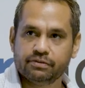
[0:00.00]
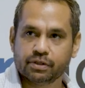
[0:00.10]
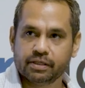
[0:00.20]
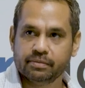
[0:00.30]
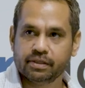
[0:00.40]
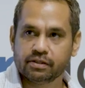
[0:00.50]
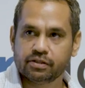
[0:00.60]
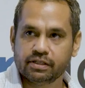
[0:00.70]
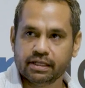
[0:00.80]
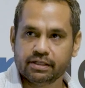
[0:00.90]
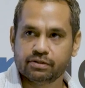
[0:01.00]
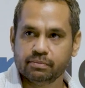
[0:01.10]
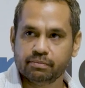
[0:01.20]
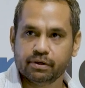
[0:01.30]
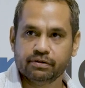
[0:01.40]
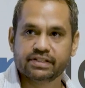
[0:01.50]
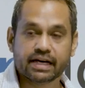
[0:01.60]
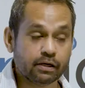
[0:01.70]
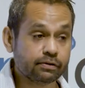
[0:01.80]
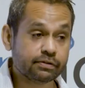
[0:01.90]
treatment could lead to improved
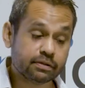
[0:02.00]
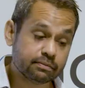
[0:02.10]
health